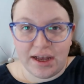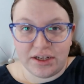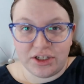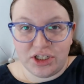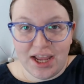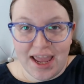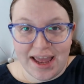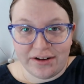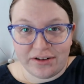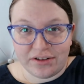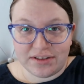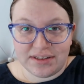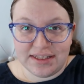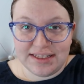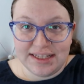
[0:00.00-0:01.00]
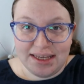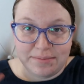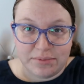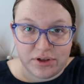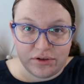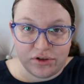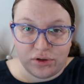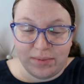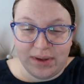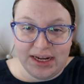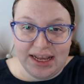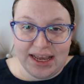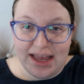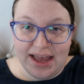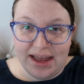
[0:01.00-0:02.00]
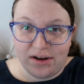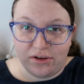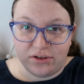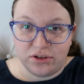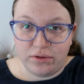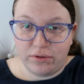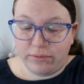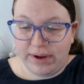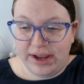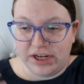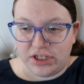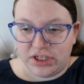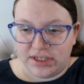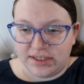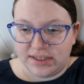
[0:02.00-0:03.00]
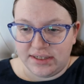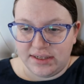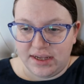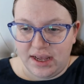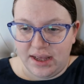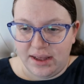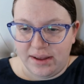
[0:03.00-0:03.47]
She handles the team social media and also arranges